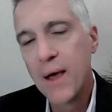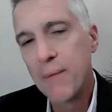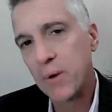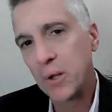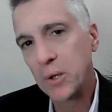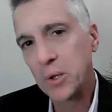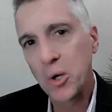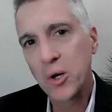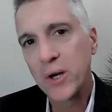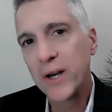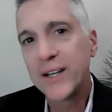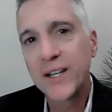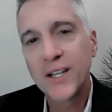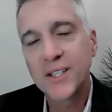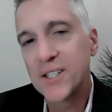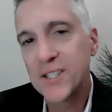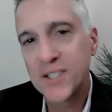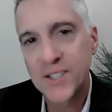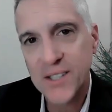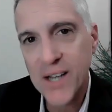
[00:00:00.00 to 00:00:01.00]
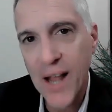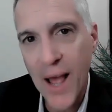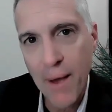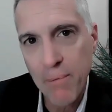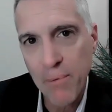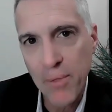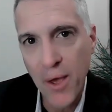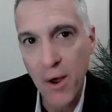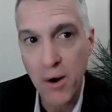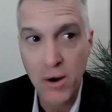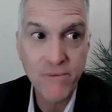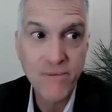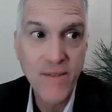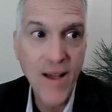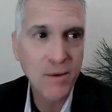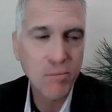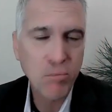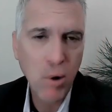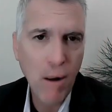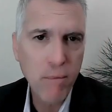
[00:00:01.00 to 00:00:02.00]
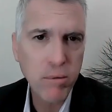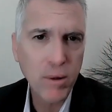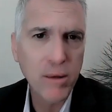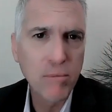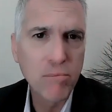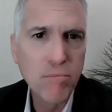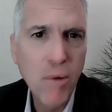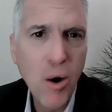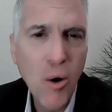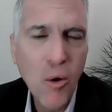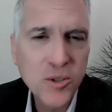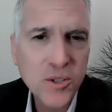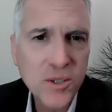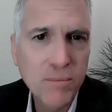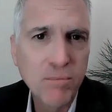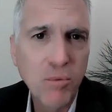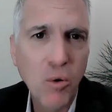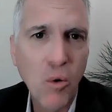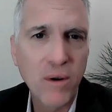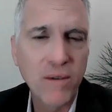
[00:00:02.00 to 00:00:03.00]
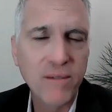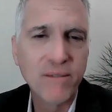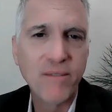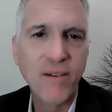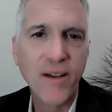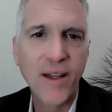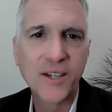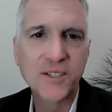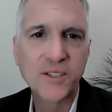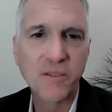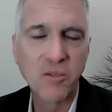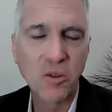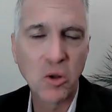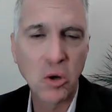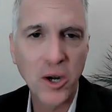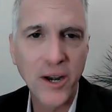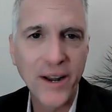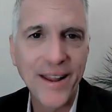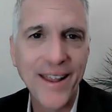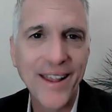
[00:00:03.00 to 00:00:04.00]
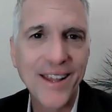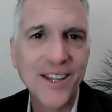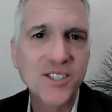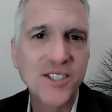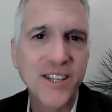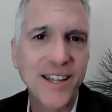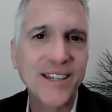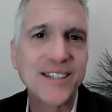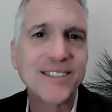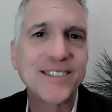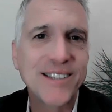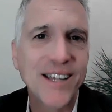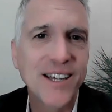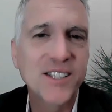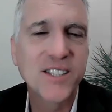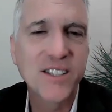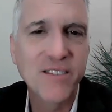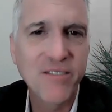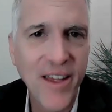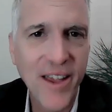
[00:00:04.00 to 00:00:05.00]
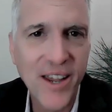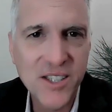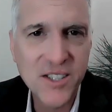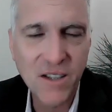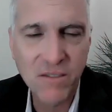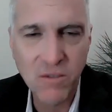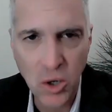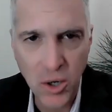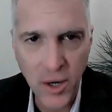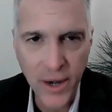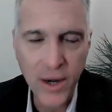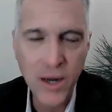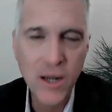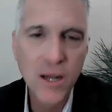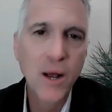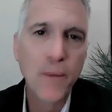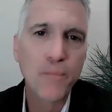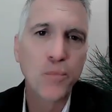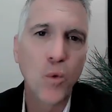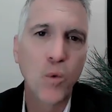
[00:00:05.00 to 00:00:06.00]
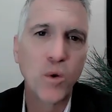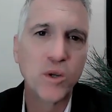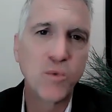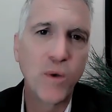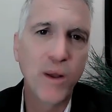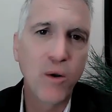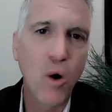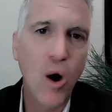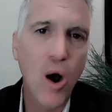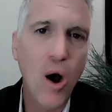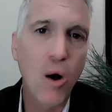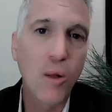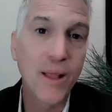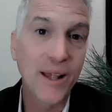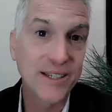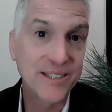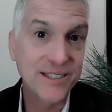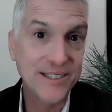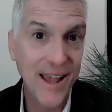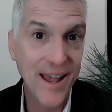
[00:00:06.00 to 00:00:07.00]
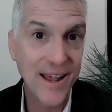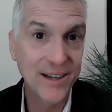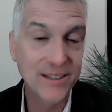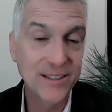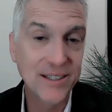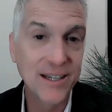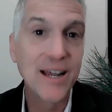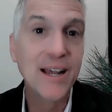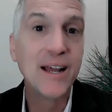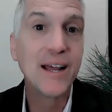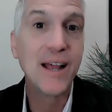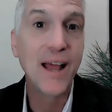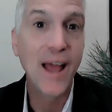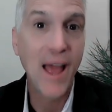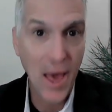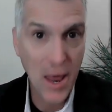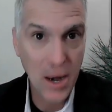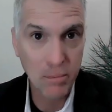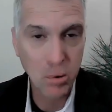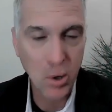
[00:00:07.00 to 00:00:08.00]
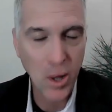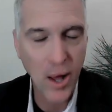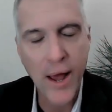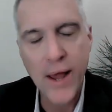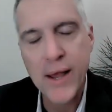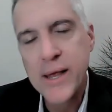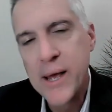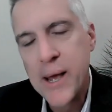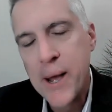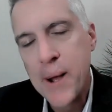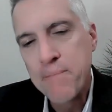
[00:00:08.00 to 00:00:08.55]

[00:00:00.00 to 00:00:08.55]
But learning doesn't stop there. In fact, probably the most important phase of learning is the 6th phase of learning, which we call extend and apply.